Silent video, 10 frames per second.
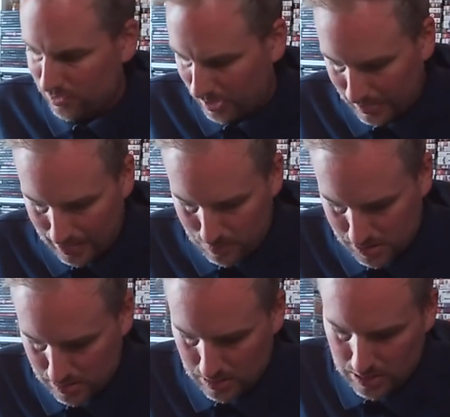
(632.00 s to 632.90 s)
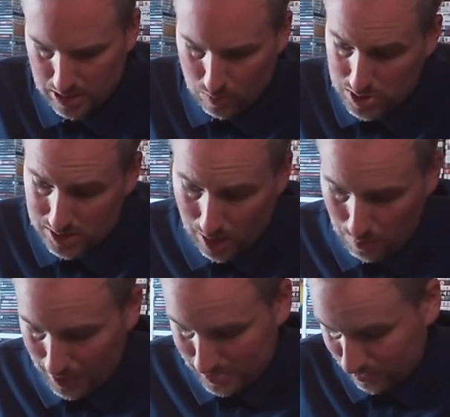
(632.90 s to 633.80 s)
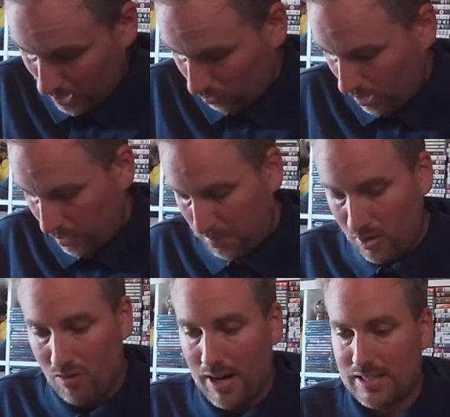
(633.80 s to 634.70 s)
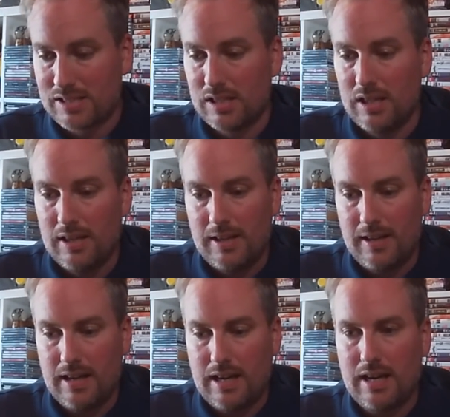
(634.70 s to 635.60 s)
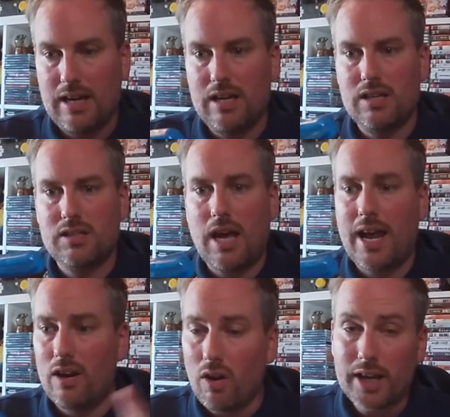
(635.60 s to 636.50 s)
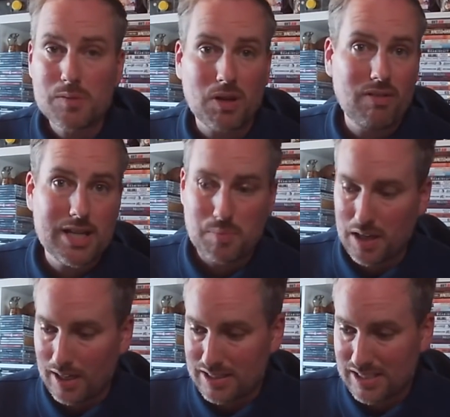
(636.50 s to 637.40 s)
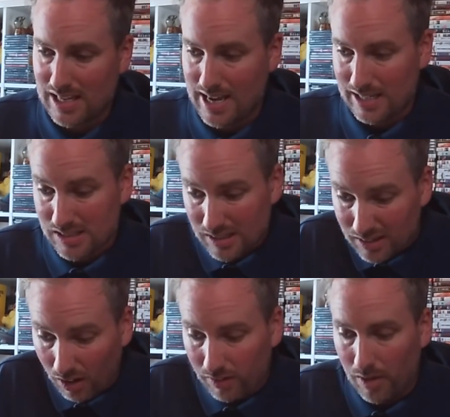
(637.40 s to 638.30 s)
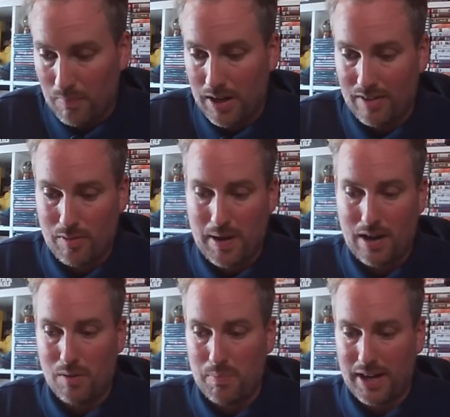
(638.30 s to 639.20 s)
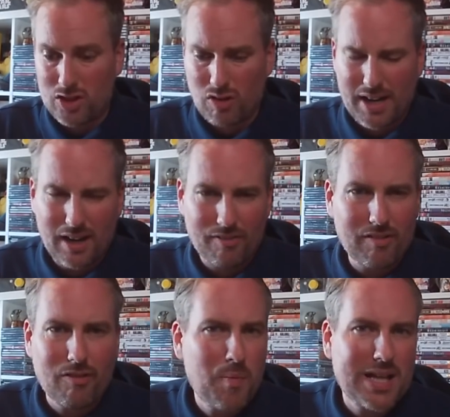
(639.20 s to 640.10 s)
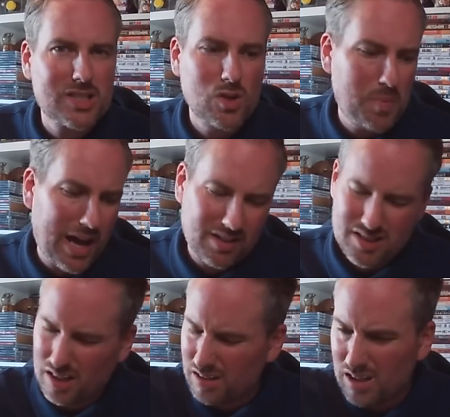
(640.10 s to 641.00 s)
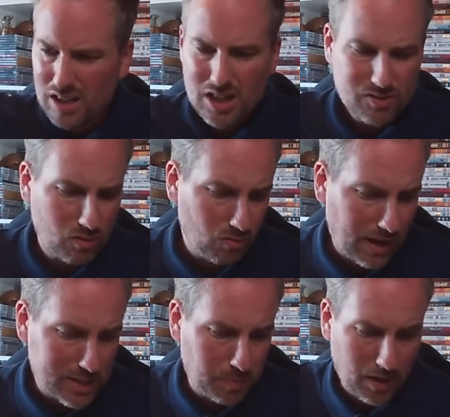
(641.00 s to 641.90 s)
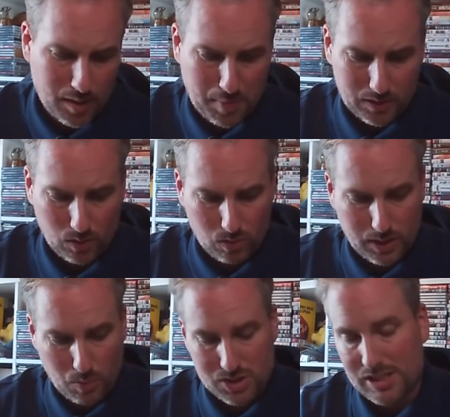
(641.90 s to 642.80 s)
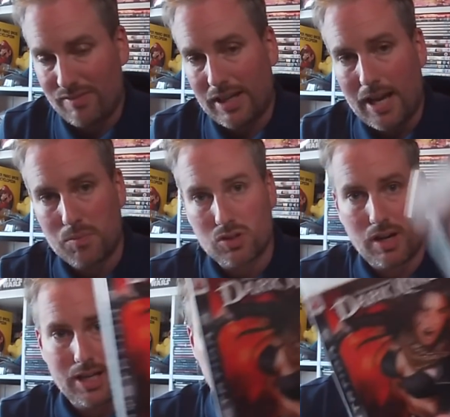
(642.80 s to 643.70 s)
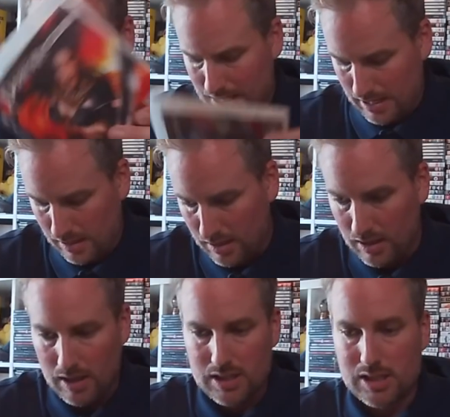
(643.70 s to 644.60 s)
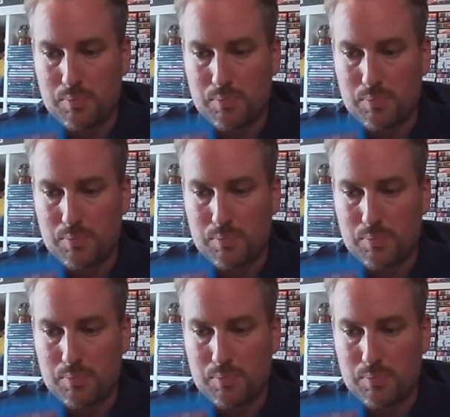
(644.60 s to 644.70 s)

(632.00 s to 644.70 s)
for the games, which I don't mind because I've done all right on the Blu-rays. And a lot of these Blu-rays will be going to CEX. I don't know enough about them, but they trade in, I think, for about £2. So I thought, right, as part of the bundle, there was 7 games. Sorry, there's one here. So as